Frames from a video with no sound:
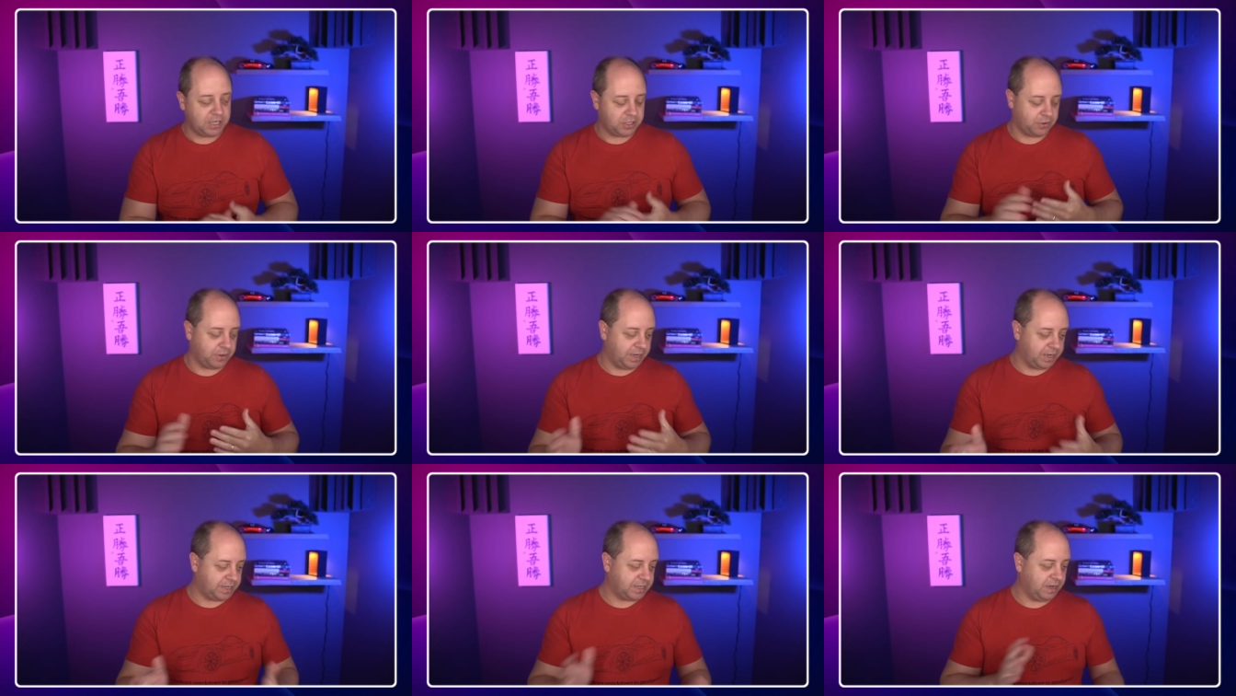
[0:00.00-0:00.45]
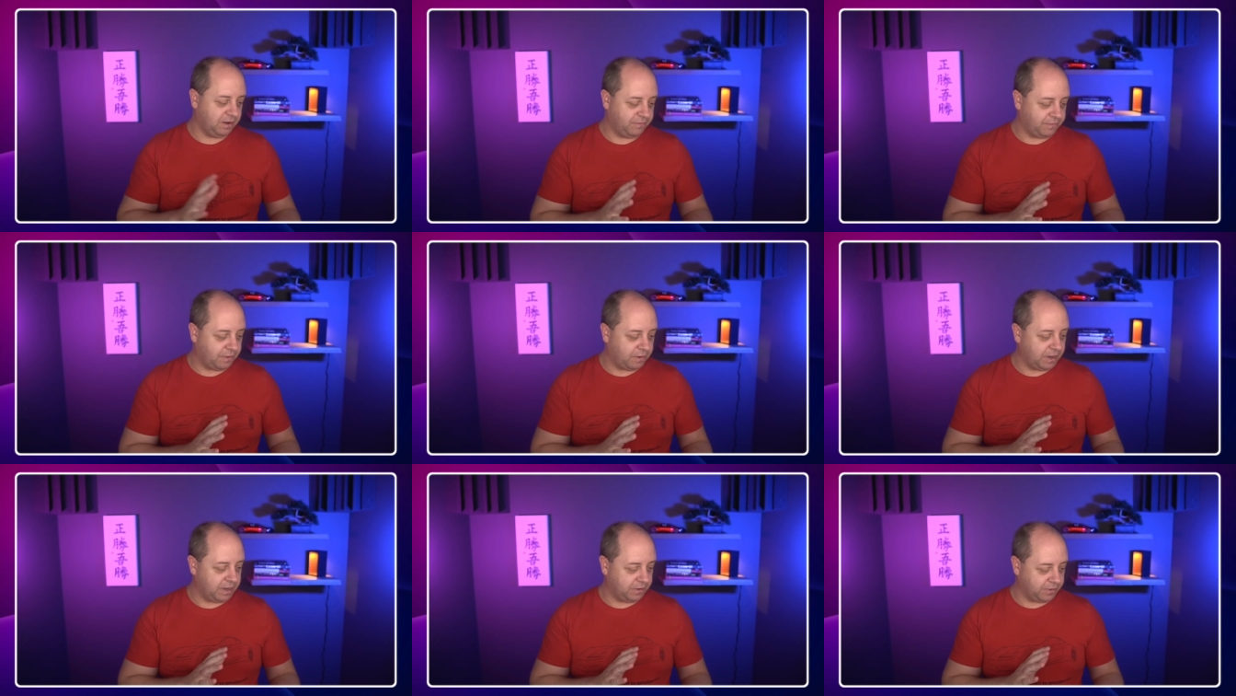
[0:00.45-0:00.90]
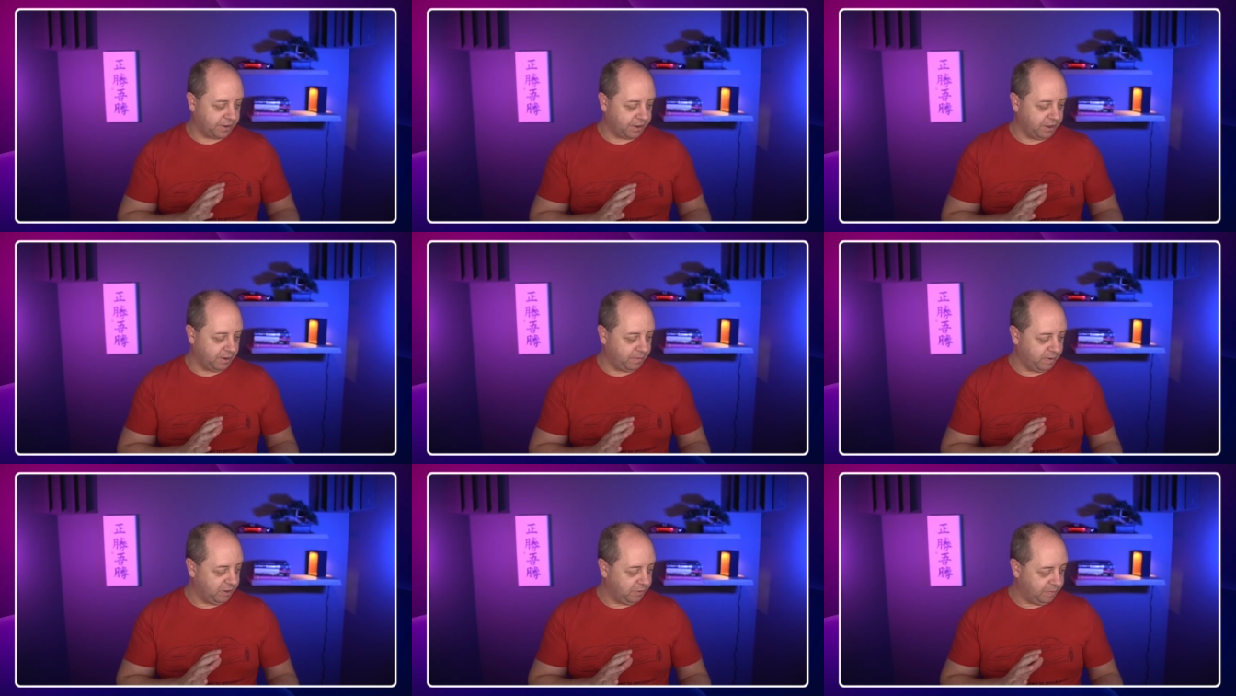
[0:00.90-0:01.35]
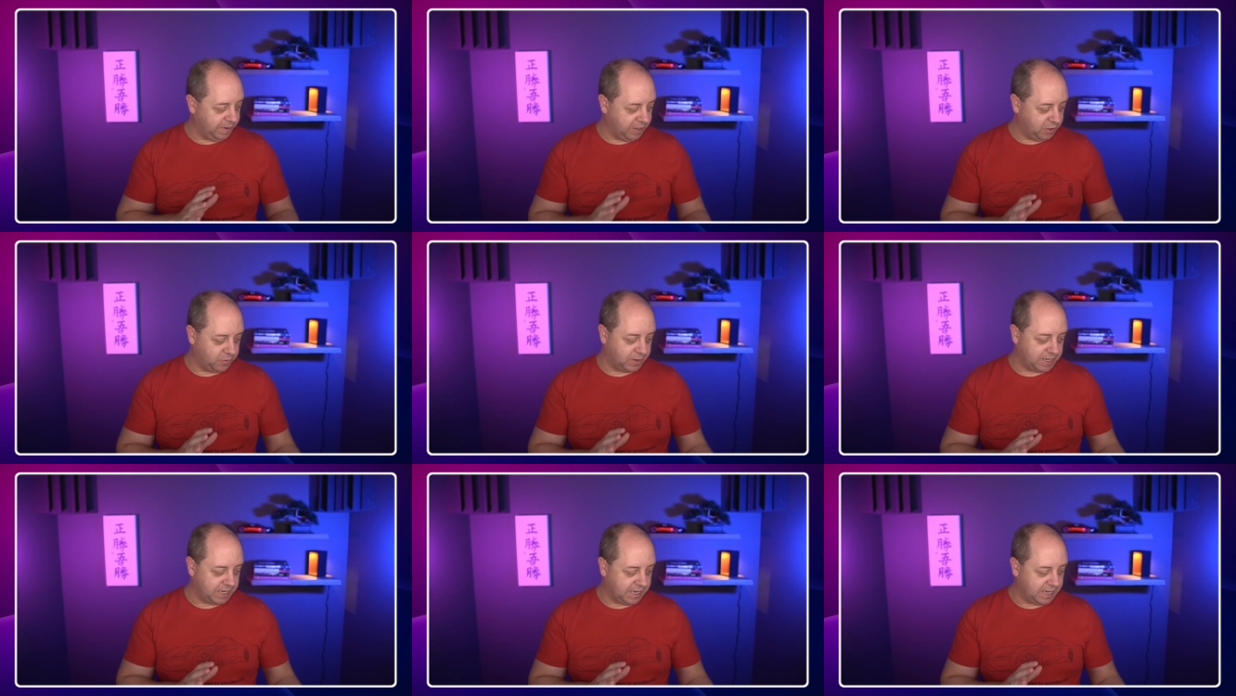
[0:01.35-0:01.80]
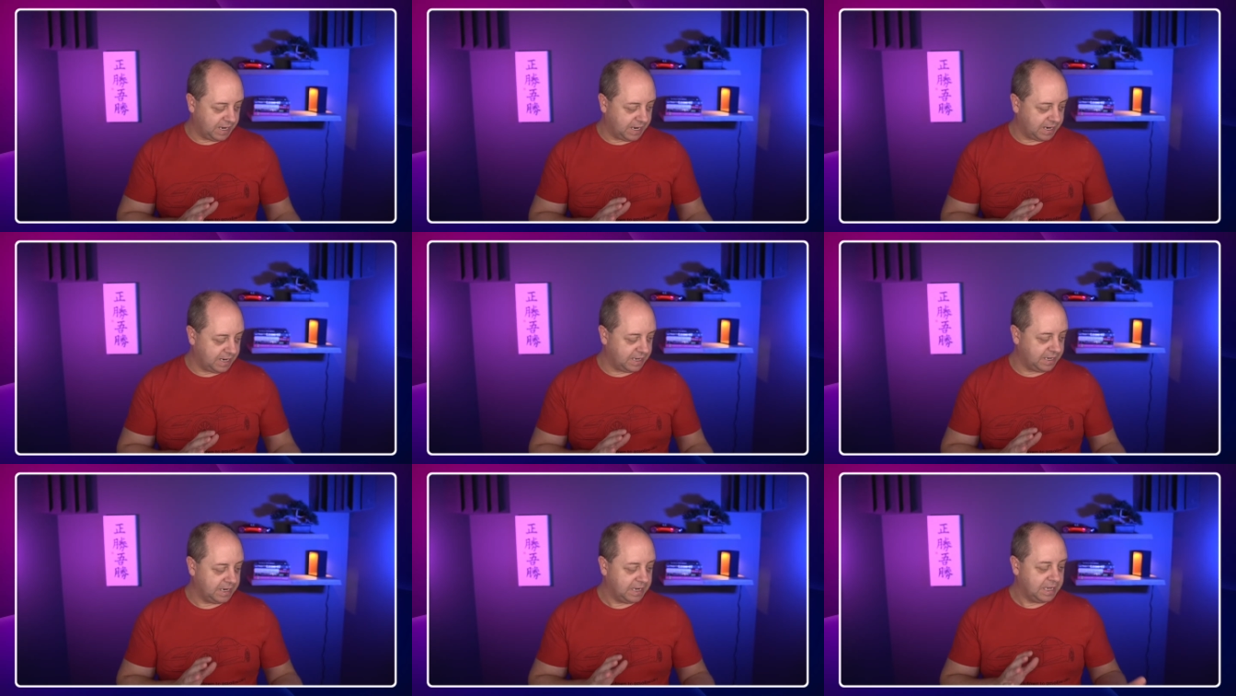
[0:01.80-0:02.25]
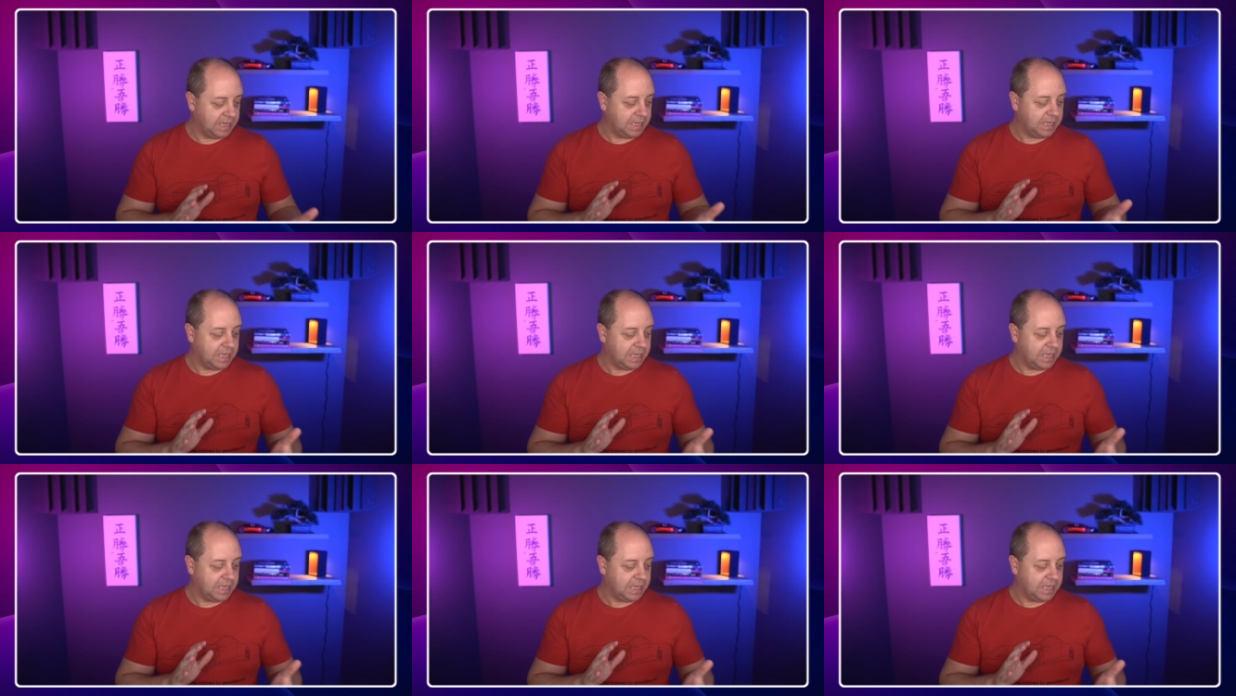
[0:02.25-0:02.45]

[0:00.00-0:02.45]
so they're still falling under WP29.